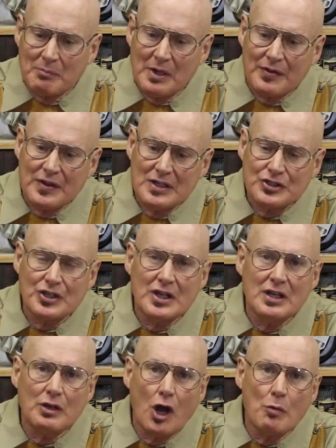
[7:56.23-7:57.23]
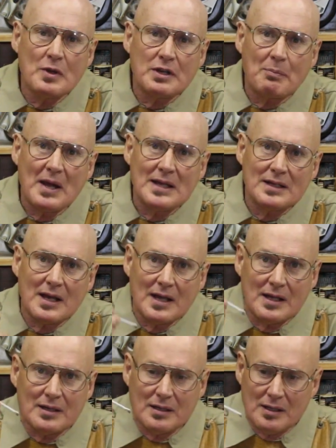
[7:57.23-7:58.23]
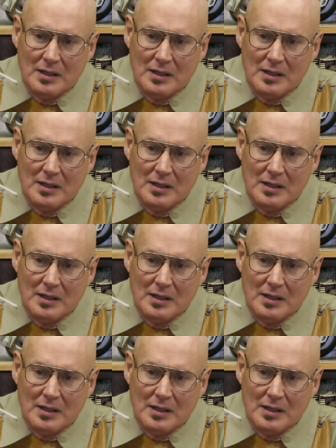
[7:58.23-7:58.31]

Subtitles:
but this end opened a paint can.